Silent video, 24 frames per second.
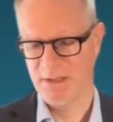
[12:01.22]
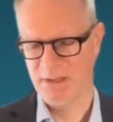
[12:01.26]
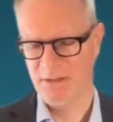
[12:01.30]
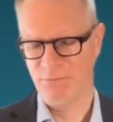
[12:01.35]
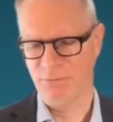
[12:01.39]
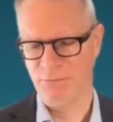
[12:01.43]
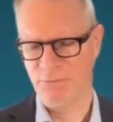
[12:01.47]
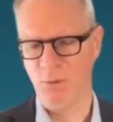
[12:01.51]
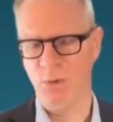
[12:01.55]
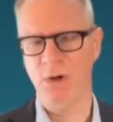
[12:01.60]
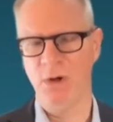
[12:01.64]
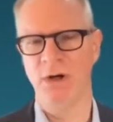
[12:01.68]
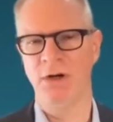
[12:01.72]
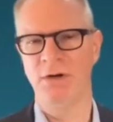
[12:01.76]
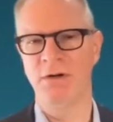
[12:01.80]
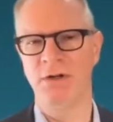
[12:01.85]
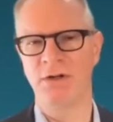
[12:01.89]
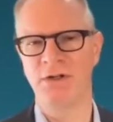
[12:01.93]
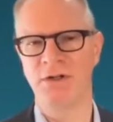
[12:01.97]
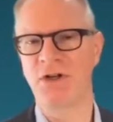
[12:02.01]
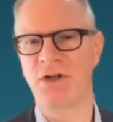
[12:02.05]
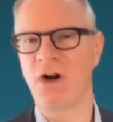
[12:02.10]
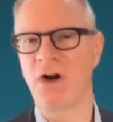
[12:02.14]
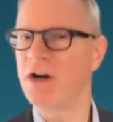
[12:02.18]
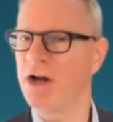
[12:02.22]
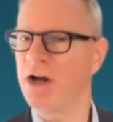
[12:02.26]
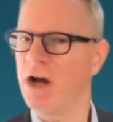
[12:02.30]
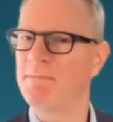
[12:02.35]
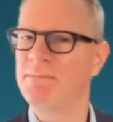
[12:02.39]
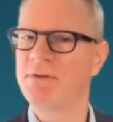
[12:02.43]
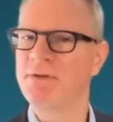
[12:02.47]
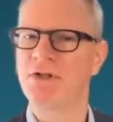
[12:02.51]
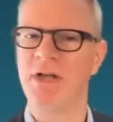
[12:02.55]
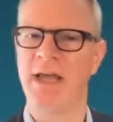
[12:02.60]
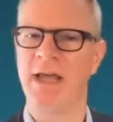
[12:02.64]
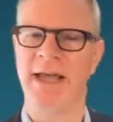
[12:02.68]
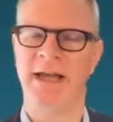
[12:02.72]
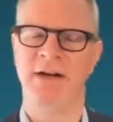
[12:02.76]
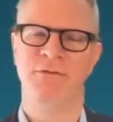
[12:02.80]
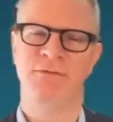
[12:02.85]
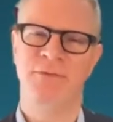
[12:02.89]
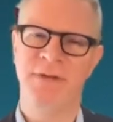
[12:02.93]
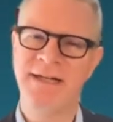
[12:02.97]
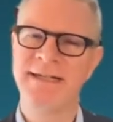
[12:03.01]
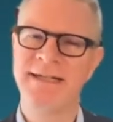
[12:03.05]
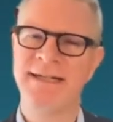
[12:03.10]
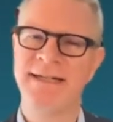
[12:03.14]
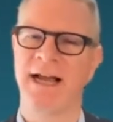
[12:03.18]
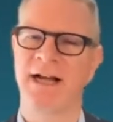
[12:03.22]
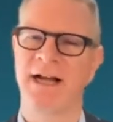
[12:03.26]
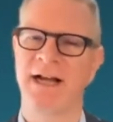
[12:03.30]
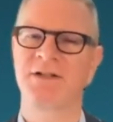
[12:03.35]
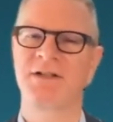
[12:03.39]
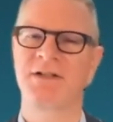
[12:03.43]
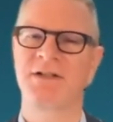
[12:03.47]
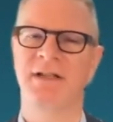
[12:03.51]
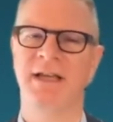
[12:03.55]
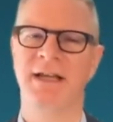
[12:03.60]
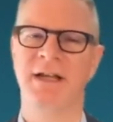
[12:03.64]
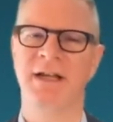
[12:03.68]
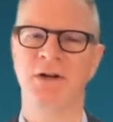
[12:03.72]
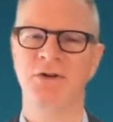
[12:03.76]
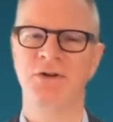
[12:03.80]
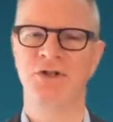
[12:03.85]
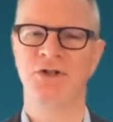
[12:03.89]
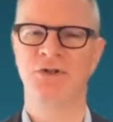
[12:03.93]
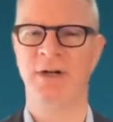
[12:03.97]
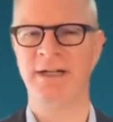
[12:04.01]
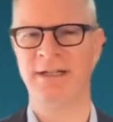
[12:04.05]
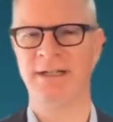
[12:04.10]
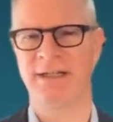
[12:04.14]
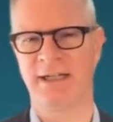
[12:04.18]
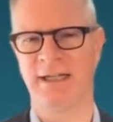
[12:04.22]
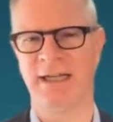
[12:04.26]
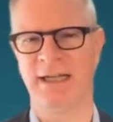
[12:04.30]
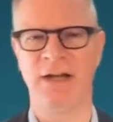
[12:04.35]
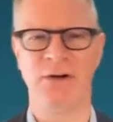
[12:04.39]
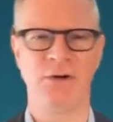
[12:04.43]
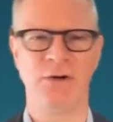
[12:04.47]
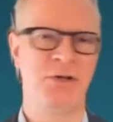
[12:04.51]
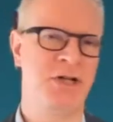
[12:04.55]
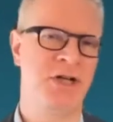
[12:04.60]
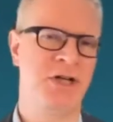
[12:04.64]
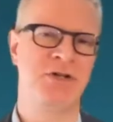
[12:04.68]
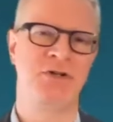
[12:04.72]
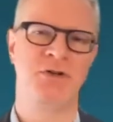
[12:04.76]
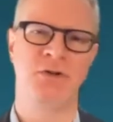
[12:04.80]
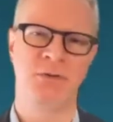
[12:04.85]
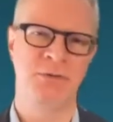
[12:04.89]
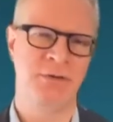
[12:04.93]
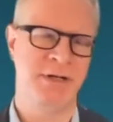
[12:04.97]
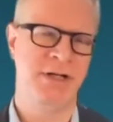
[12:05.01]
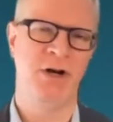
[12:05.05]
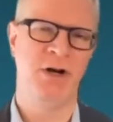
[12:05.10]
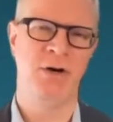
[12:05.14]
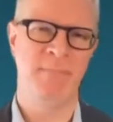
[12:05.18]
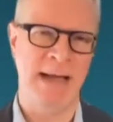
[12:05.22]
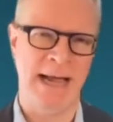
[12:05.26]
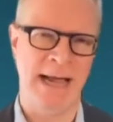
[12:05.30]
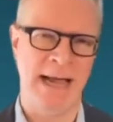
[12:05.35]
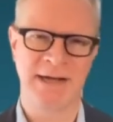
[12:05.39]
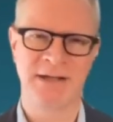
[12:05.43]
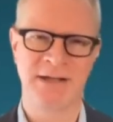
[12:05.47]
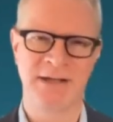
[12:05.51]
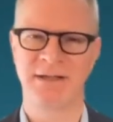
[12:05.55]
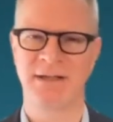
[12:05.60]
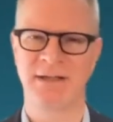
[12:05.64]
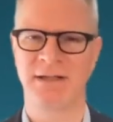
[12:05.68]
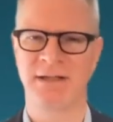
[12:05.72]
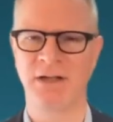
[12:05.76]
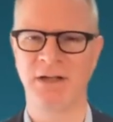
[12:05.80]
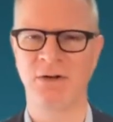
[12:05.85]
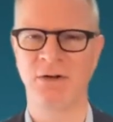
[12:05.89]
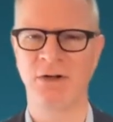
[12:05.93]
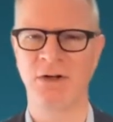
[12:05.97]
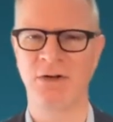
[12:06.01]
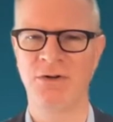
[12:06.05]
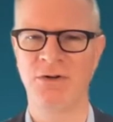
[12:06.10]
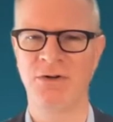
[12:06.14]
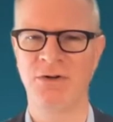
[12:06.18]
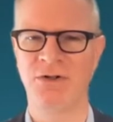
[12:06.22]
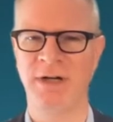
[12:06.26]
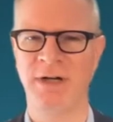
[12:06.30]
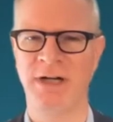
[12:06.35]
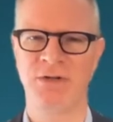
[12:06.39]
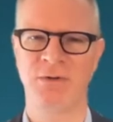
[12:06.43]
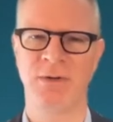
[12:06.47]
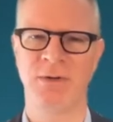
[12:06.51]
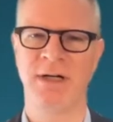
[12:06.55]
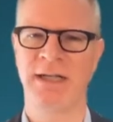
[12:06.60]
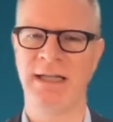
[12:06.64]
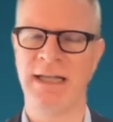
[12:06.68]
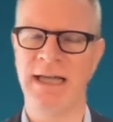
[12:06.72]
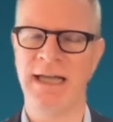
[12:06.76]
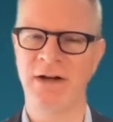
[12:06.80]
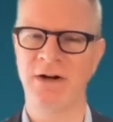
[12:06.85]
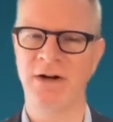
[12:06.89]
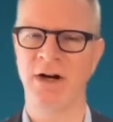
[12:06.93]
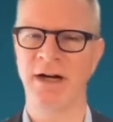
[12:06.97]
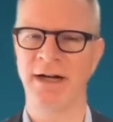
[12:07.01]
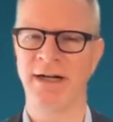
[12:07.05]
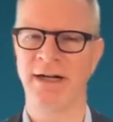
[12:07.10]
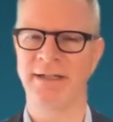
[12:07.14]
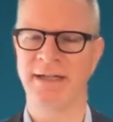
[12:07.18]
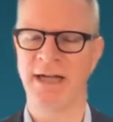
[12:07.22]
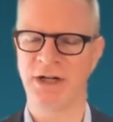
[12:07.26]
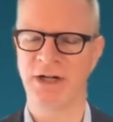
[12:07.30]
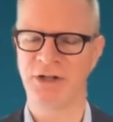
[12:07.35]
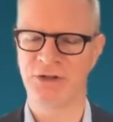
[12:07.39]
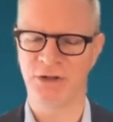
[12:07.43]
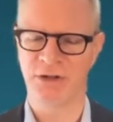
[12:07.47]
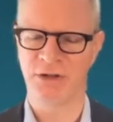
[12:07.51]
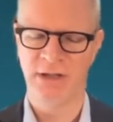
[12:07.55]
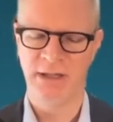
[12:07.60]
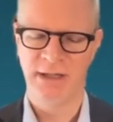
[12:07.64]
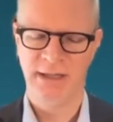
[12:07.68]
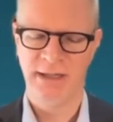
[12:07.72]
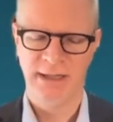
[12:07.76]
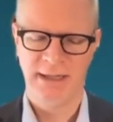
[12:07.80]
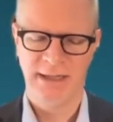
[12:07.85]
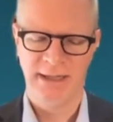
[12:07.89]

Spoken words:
for startups and fintechs, they go straight to cloud, or digital neobanks, they'll go straight to a cloud architecture.